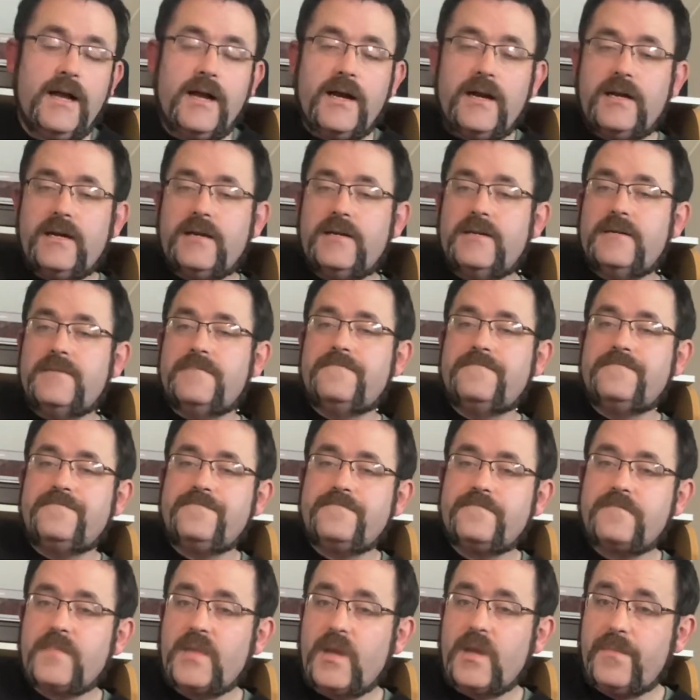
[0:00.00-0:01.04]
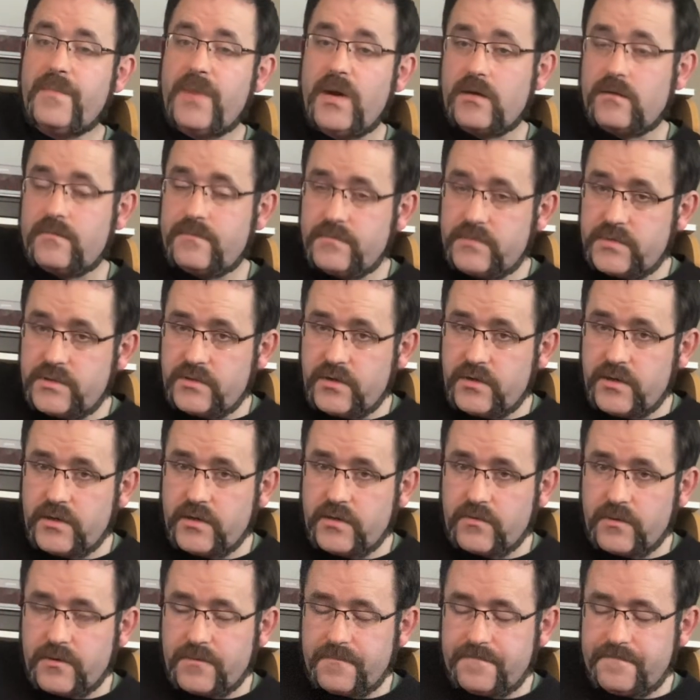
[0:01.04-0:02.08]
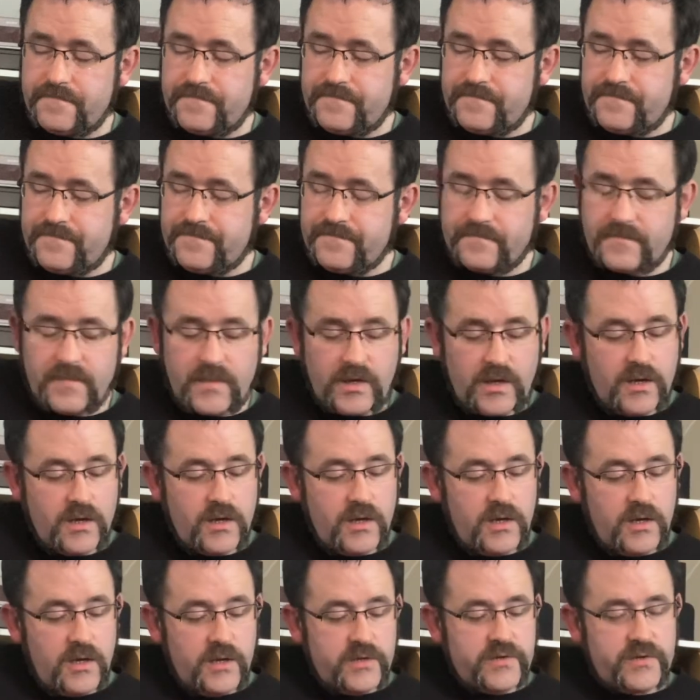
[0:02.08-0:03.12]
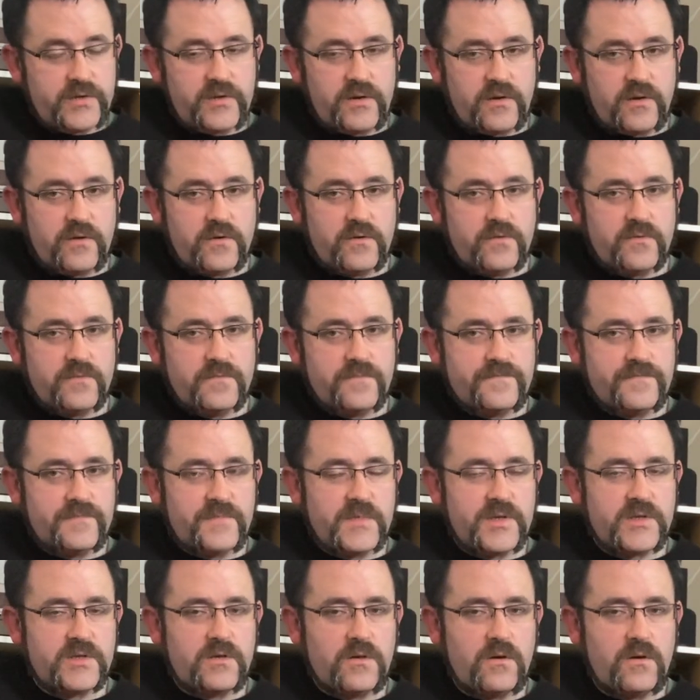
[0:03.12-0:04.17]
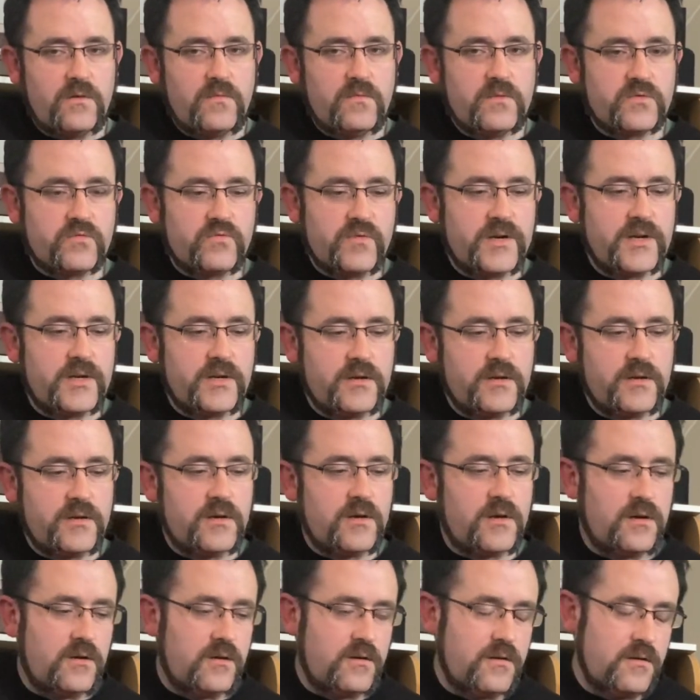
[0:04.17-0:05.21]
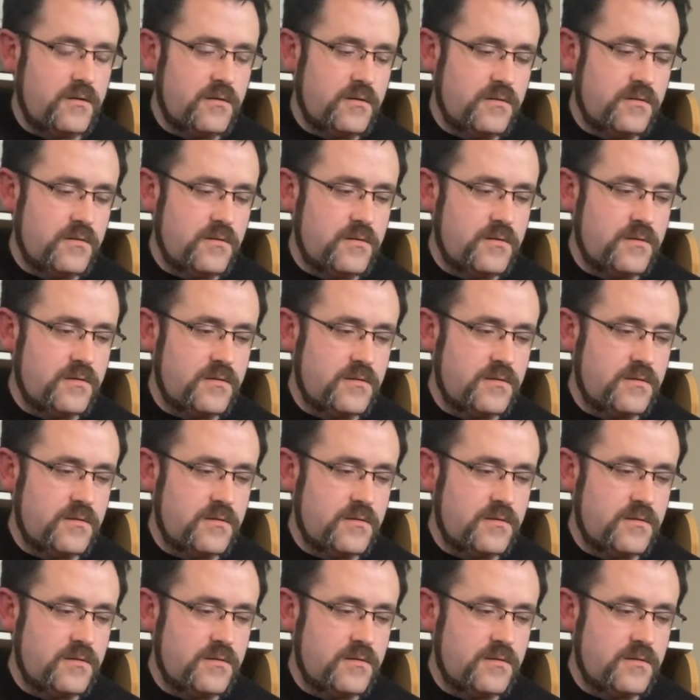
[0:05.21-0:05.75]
But straight into it. So the song was written on